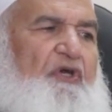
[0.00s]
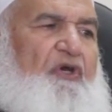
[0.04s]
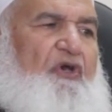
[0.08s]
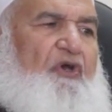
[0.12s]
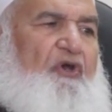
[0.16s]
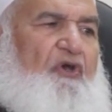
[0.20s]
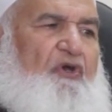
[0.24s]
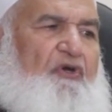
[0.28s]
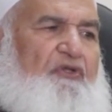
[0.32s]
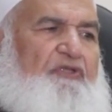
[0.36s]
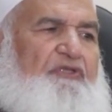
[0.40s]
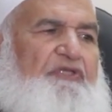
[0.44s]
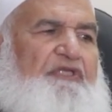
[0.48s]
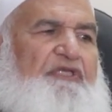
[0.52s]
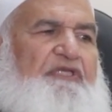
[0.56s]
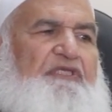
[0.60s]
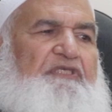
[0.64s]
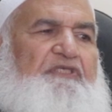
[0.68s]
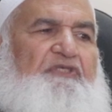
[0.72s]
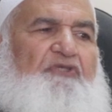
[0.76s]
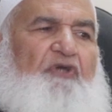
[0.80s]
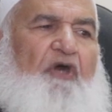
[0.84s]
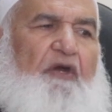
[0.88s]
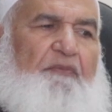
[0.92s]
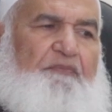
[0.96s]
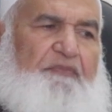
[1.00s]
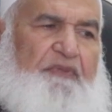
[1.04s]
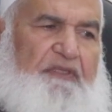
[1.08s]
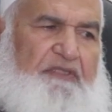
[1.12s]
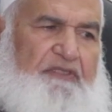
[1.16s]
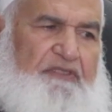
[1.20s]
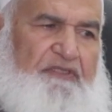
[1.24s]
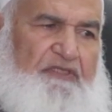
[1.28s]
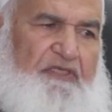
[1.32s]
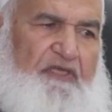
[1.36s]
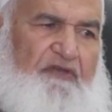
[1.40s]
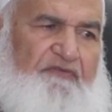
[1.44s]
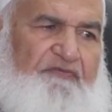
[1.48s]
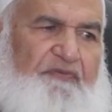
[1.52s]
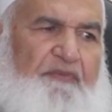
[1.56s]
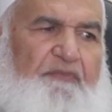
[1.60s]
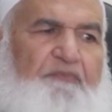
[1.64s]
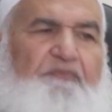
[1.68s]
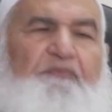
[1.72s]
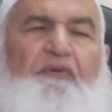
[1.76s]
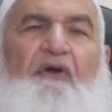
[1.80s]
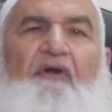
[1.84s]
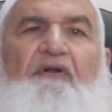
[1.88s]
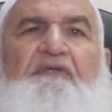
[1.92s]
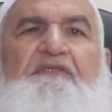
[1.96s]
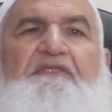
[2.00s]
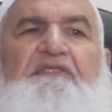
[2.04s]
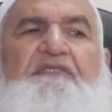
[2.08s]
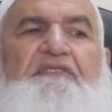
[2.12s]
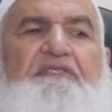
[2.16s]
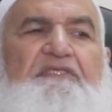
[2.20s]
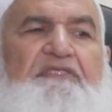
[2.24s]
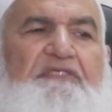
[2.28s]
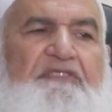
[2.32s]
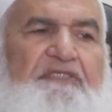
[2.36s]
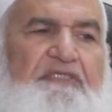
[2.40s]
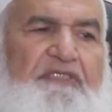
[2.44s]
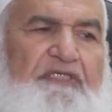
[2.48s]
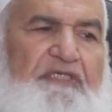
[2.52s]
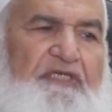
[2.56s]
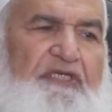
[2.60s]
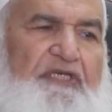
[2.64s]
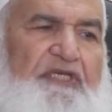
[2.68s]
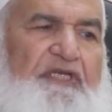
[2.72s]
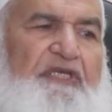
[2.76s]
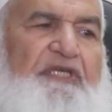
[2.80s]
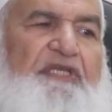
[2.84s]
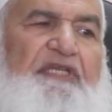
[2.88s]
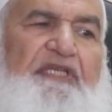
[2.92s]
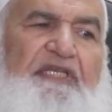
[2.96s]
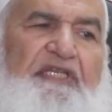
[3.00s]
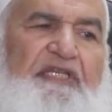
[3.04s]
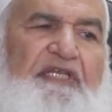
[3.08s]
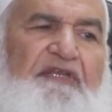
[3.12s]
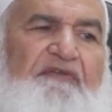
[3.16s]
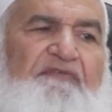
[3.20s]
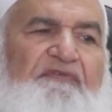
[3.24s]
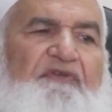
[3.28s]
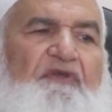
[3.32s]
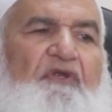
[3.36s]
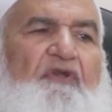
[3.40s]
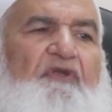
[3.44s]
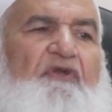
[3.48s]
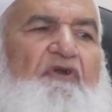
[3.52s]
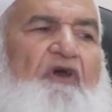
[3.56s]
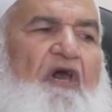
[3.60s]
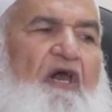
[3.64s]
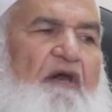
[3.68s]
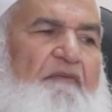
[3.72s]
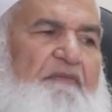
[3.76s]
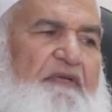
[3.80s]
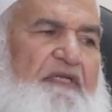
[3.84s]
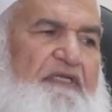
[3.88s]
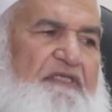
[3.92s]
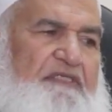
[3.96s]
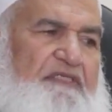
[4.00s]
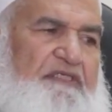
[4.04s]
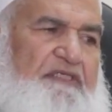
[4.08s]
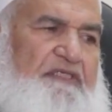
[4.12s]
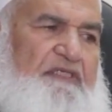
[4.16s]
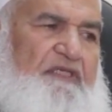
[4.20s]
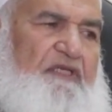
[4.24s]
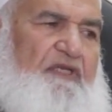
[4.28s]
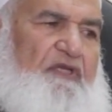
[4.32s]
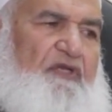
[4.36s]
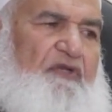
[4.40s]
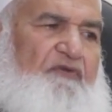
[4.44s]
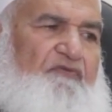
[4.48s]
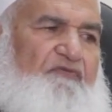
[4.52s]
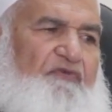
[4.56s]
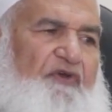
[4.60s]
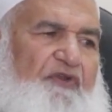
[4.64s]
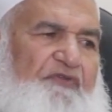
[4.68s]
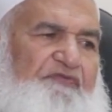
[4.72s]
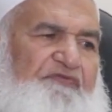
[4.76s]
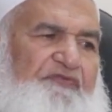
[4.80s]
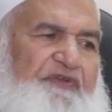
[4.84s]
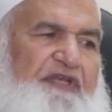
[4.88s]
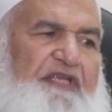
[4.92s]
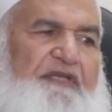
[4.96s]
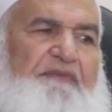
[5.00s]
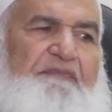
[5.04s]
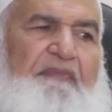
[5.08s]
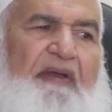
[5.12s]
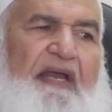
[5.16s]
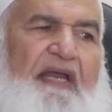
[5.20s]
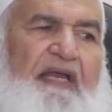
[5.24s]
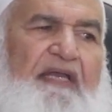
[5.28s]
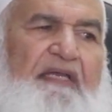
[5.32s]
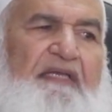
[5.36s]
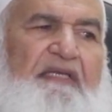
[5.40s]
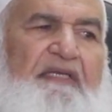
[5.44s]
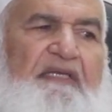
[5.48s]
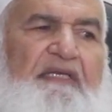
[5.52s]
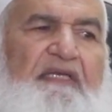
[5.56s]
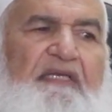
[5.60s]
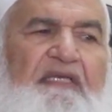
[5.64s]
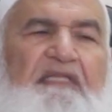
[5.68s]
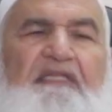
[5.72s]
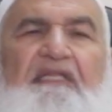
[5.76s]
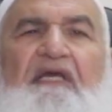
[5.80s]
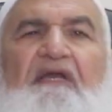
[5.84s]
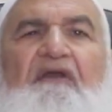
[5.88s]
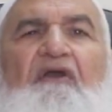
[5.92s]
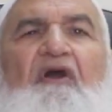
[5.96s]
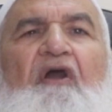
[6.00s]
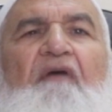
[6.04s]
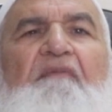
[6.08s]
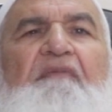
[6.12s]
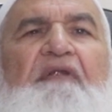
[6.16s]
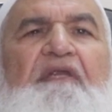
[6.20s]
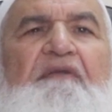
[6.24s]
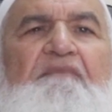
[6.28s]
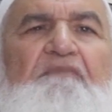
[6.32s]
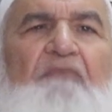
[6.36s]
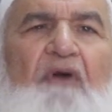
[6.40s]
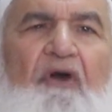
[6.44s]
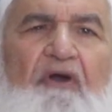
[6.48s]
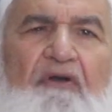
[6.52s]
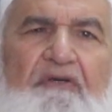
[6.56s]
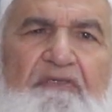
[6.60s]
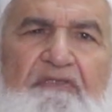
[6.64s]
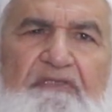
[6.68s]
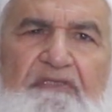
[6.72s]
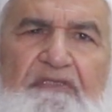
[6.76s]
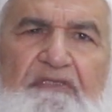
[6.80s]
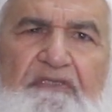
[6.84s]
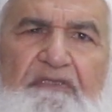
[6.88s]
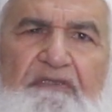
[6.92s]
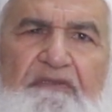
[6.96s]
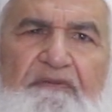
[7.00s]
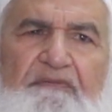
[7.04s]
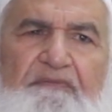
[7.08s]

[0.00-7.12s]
on these topics of importance. Leave your comments for feedback in the comment box.